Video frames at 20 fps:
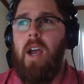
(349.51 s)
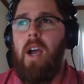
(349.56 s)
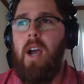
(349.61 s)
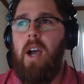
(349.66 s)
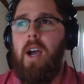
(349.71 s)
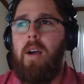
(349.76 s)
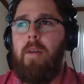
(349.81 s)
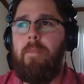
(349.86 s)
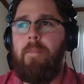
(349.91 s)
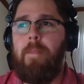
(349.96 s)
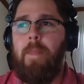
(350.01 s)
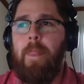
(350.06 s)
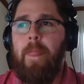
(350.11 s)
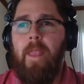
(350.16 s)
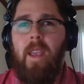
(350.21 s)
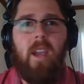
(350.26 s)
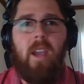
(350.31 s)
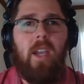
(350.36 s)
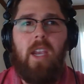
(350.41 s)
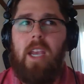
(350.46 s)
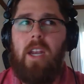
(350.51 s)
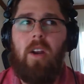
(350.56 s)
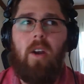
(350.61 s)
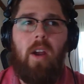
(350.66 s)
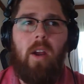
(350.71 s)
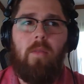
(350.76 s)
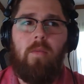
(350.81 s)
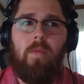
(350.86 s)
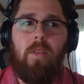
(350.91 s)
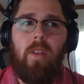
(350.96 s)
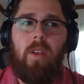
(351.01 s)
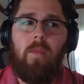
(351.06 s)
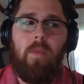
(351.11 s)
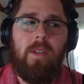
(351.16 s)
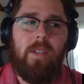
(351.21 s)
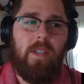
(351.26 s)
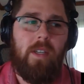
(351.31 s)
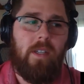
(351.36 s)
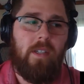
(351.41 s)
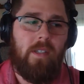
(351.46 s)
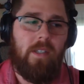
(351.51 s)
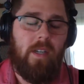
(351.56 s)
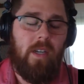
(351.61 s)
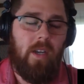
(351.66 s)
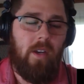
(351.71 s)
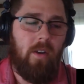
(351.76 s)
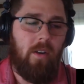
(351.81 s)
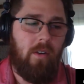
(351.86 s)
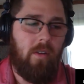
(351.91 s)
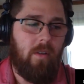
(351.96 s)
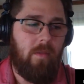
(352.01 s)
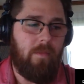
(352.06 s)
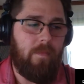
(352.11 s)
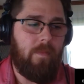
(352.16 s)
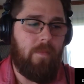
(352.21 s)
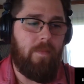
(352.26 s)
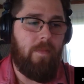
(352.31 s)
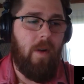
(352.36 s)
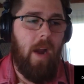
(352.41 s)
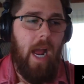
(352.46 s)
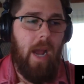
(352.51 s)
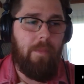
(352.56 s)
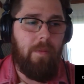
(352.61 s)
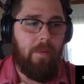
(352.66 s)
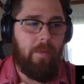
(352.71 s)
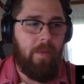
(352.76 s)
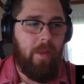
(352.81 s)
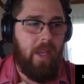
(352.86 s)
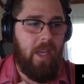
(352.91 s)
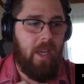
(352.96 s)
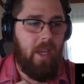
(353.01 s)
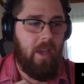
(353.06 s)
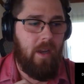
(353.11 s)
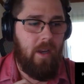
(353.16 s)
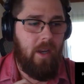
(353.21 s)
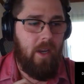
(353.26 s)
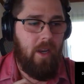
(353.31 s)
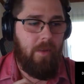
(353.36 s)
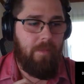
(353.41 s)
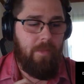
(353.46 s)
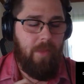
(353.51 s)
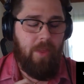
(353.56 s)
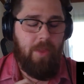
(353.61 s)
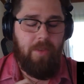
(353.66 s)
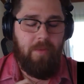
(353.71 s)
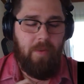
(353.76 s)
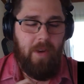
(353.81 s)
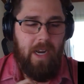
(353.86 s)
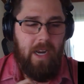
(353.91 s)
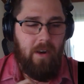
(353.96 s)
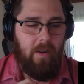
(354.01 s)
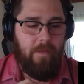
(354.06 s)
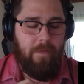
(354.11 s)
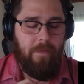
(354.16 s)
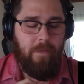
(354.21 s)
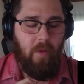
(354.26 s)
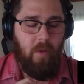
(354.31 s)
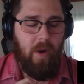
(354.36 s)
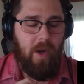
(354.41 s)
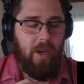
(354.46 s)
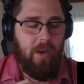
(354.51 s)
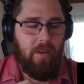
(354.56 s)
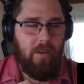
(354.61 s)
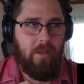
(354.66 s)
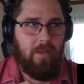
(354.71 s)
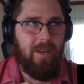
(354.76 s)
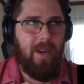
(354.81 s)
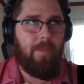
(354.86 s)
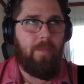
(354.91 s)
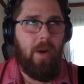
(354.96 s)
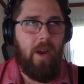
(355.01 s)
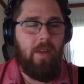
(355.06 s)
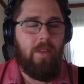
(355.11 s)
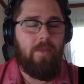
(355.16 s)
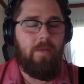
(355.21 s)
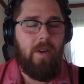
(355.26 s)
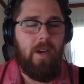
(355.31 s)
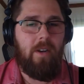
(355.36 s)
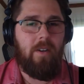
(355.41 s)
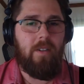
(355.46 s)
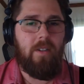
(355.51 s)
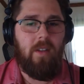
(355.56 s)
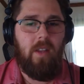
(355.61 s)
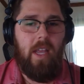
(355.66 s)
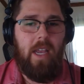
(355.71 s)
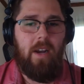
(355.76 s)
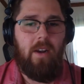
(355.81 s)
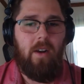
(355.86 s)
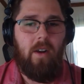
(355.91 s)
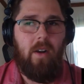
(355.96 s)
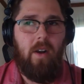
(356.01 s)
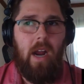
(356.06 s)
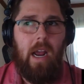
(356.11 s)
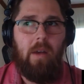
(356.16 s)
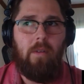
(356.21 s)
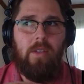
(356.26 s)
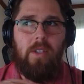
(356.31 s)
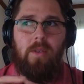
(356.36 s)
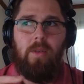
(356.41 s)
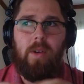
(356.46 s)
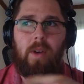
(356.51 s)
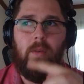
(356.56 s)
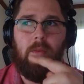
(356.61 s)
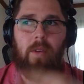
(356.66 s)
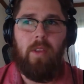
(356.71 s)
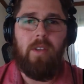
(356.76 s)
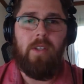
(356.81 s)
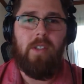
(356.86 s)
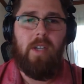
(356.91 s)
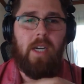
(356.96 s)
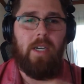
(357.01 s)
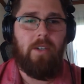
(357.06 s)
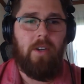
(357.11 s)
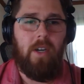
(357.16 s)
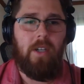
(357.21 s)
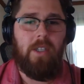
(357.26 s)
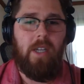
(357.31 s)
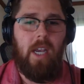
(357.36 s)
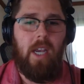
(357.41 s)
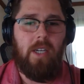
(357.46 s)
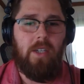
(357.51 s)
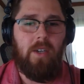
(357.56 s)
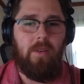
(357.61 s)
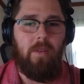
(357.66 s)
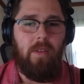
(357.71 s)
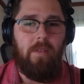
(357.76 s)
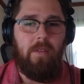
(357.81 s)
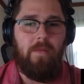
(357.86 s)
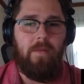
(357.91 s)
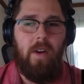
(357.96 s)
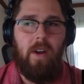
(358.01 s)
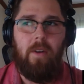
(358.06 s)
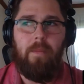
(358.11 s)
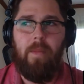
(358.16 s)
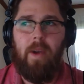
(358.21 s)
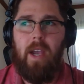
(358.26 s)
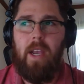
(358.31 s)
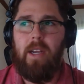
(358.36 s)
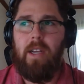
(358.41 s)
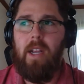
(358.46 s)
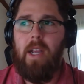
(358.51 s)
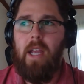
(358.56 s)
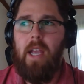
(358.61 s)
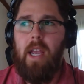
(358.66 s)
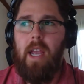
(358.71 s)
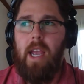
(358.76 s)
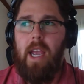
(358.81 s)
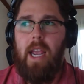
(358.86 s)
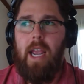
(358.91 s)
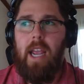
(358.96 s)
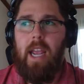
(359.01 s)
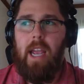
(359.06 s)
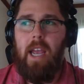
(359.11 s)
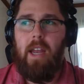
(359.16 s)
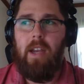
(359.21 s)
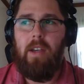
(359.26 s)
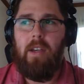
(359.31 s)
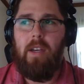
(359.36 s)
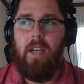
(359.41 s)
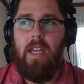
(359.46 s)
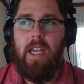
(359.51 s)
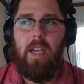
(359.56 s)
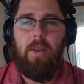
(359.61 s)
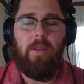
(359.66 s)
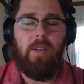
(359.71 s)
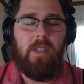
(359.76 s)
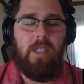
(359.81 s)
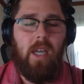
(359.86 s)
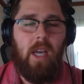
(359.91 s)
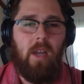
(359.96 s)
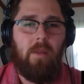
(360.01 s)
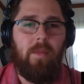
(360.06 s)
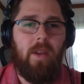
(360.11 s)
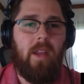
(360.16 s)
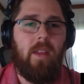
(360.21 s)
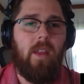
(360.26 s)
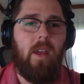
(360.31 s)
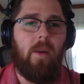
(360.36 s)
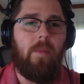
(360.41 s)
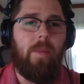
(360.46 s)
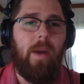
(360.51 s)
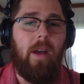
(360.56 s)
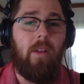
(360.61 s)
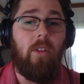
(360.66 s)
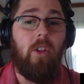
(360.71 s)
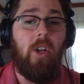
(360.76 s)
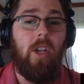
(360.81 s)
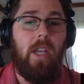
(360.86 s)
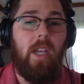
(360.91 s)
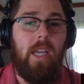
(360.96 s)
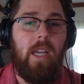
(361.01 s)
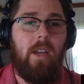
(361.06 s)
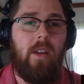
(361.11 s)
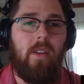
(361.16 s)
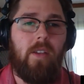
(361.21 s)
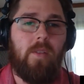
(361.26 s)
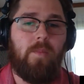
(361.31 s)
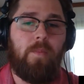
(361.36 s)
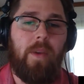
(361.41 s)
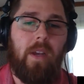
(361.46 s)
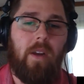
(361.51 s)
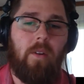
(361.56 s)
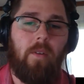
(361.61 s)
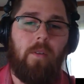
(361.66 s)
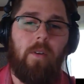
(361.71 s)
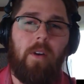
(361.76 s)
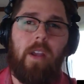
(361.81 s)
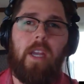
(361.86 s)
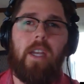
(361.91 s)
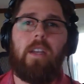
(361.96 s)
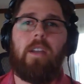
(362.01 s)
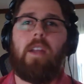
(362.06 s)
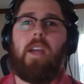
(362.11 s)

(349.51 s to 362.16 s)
You know, it really wasn't until probably 3 years later, I was doing a real estate transaction with a friend of mine, and he was telling me about looking into this Bitcoin